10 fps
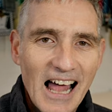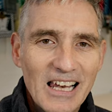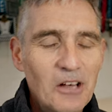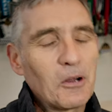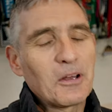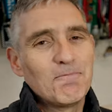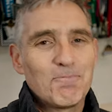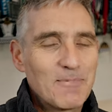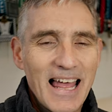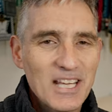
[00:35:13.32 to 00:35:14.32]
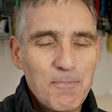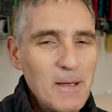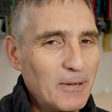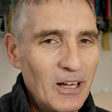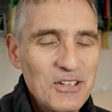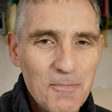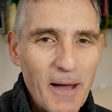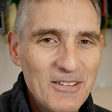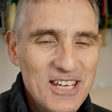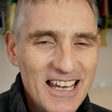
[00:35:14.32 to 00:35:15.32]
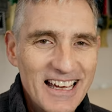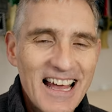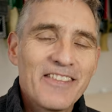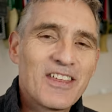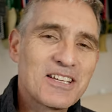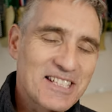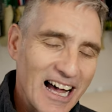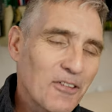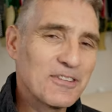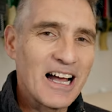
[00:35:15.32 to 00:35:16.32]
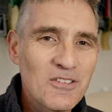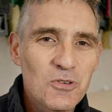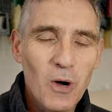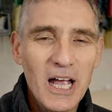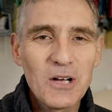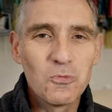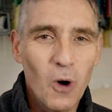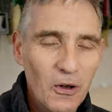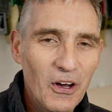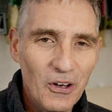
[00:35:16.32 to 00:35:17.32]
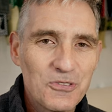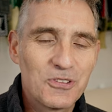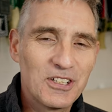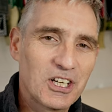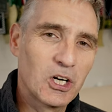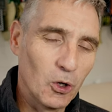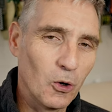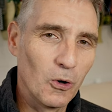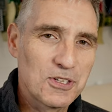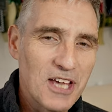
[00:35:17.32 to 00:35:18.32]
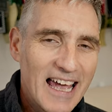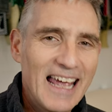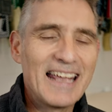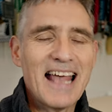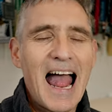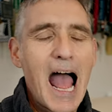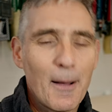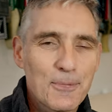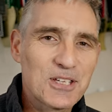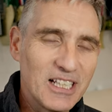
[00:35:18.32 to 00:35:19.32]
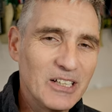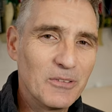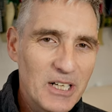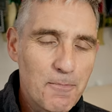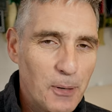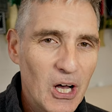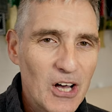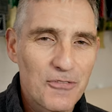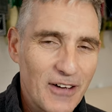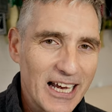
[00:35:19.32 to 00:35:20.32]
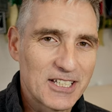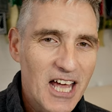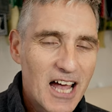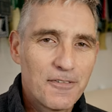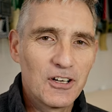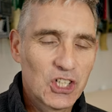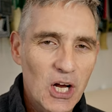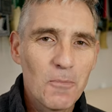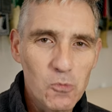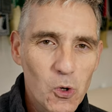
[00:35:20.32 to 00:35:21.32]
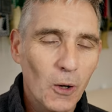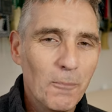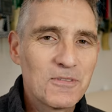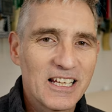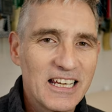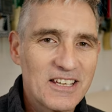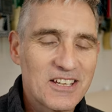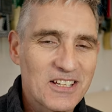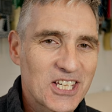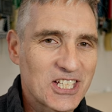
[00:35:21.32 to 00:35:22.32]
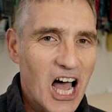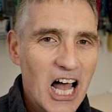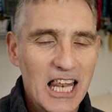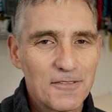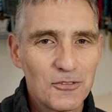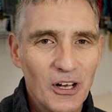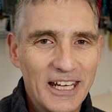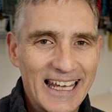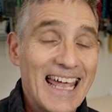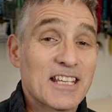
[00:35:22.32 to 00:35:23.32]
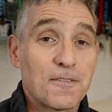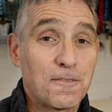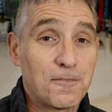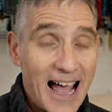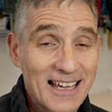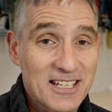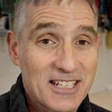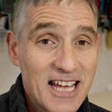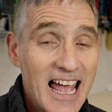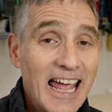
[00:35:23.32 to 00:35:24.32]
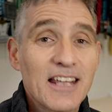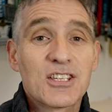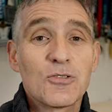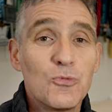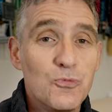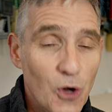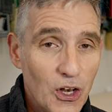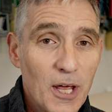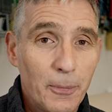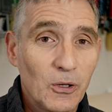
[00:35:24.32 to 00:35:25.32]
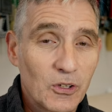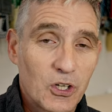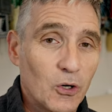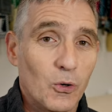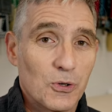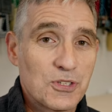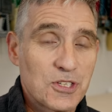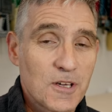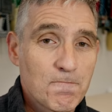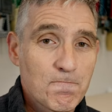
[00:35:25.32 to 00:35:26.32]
Look, let's be blunt about it. The South Downs Way 100 course is absolutely perfect for Jim Walmsley's style of running. It's fast, it's a runnable course.